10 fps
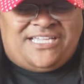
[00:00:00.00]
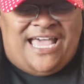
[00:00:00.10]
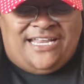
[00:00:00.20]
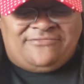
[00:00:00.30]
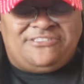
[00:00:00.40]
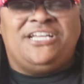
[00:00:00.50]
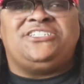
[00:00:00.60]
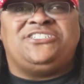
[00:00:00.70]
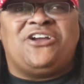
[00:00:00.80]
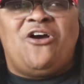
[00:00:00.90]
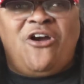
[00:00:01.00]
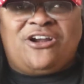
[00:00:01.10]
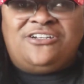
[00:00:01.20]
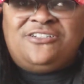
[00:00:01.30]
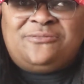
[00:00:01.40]
kind of touched your
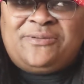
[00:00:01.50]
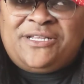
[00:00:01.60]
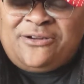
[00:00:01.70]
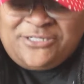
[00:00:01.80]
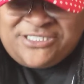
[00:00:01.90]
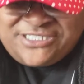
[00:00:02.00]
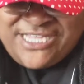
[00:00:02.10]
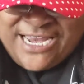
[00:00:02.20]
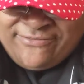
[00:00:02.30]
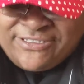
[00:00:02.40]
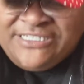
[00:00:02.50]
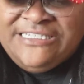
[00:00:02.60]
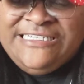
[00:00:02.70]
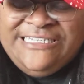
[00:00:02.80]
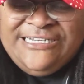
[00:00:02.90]
heart a little bit, or just kind of,
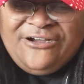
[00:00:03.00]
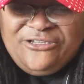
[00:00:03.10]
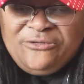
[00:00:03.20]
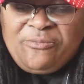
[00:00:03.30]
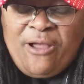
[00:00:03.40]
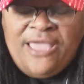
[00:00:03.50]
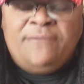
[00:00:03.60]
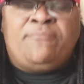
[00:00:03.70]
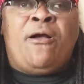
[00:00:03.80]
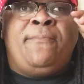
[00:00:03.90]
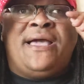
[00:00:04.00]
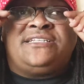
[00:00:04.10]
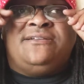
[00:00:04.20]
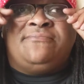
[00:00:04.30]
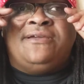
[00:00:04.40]
it brought
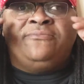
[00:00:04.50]
back some